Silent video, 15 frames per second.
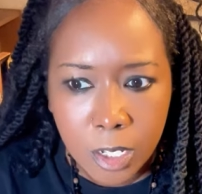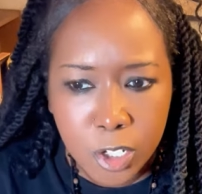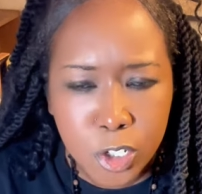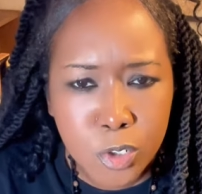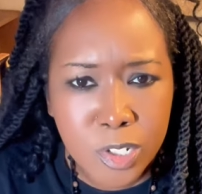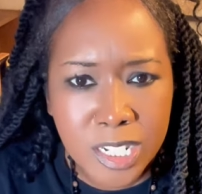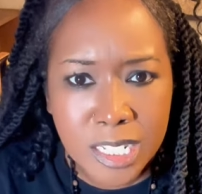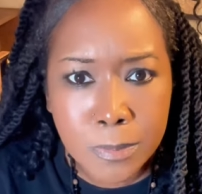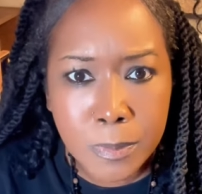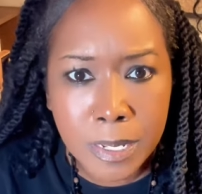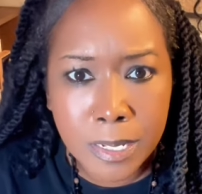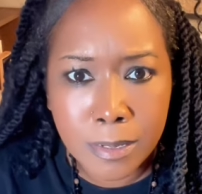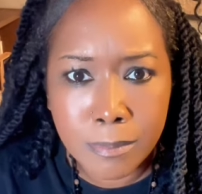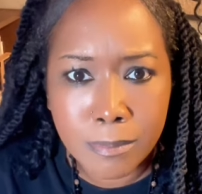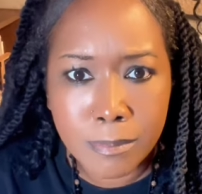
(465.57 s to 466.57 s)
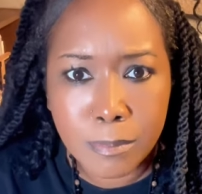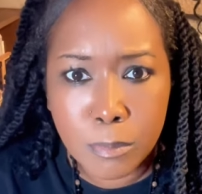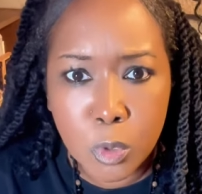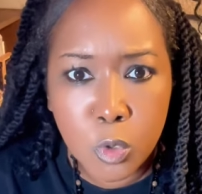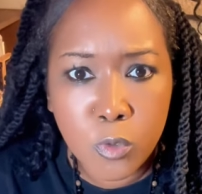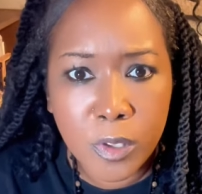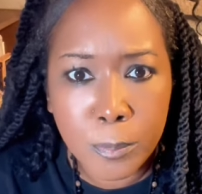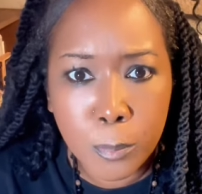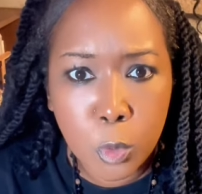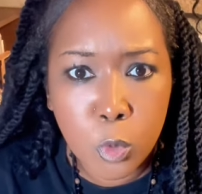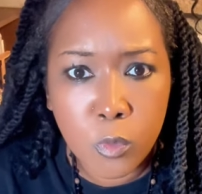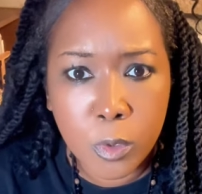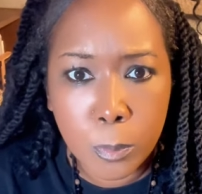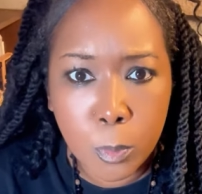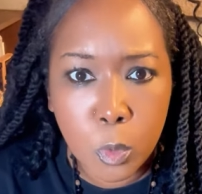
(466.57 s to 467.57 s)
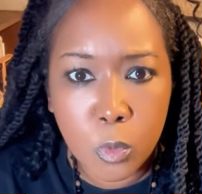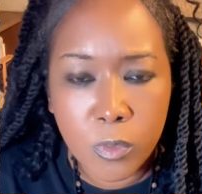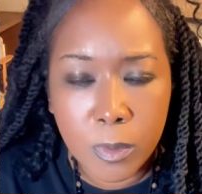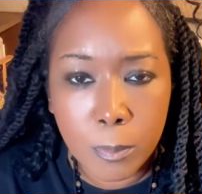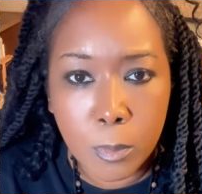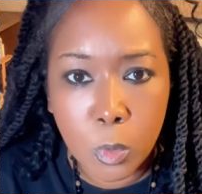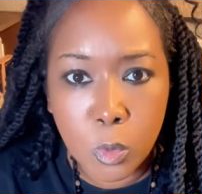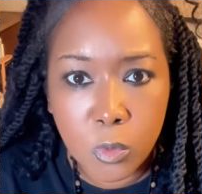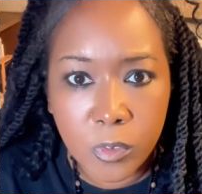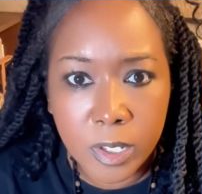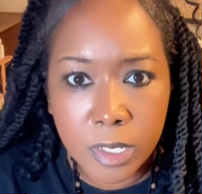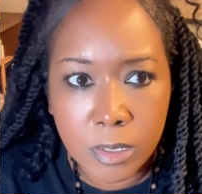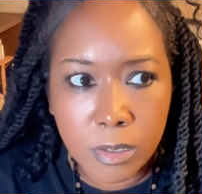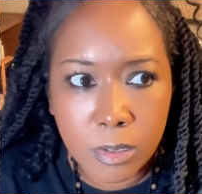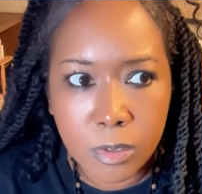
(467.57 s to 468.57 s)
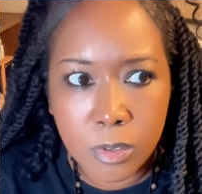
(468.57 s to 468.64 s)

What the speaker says: you've just been moving, moving, moving, moving.